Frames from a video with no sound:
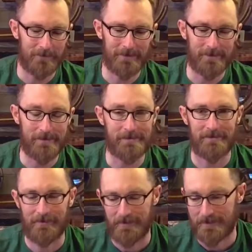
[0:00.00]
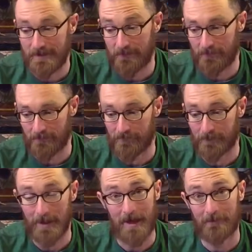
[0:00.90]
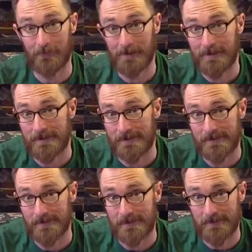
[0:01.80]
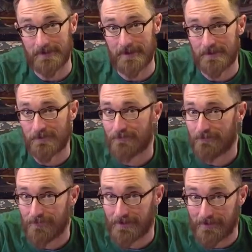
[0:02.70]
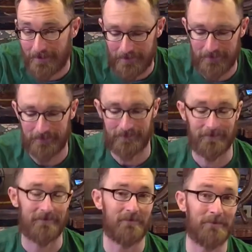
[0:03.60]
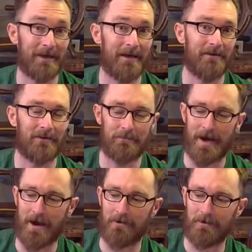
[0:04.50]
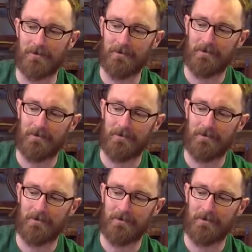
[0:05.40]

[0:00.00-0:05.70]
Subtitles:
windlass. It's different from a lot of windlasses these days because it's mechanically powered.